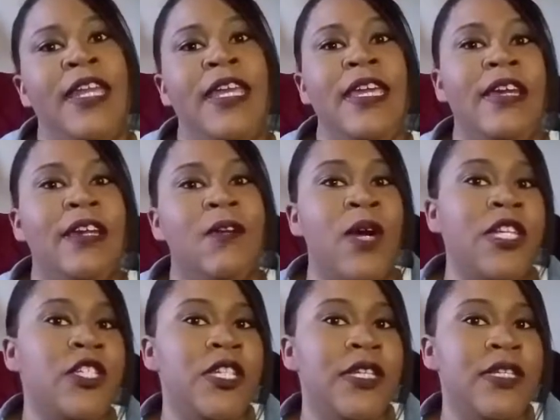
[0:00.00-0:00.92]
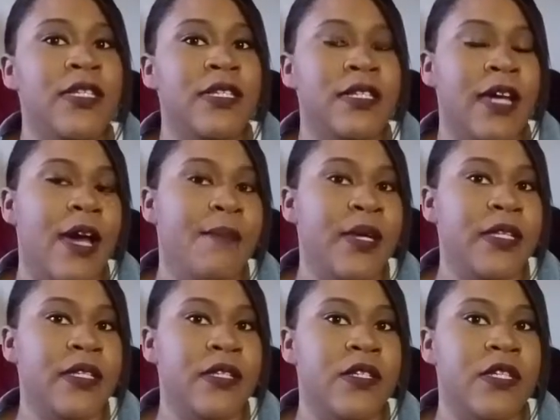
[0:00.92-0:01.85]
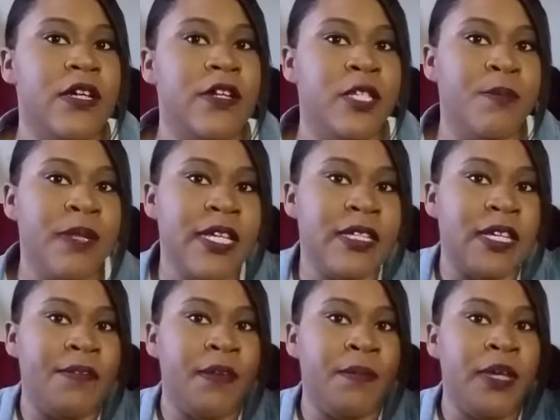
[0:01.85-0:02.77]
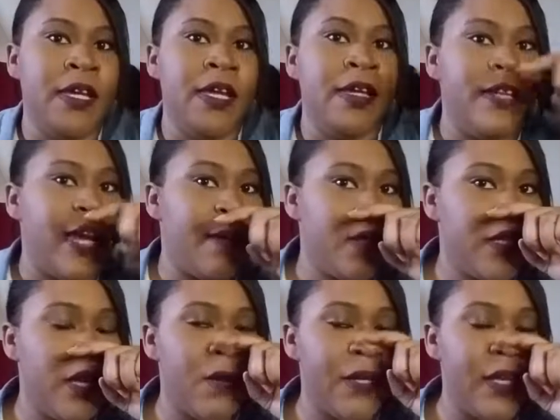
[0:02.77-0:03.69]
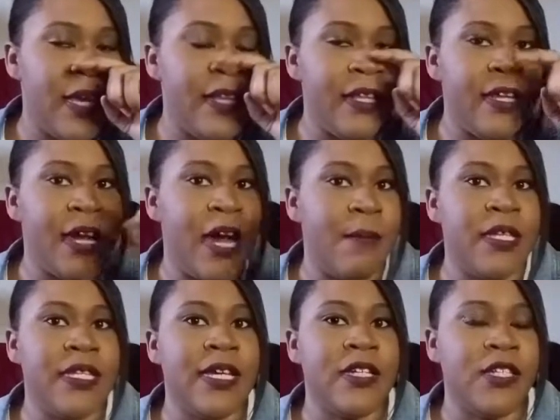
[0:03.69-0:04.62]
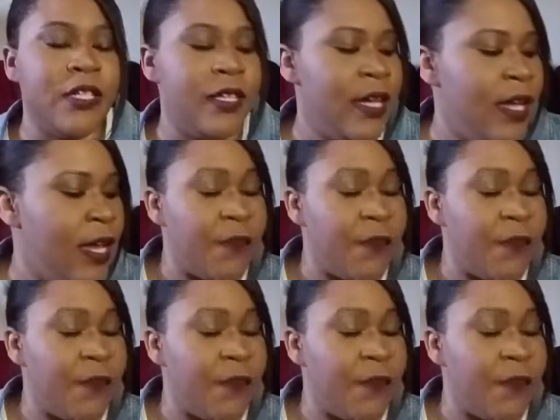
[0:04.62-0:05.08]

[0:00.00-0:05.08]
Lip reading: Any questions, comments, concerns, please leave them down below in the comment section.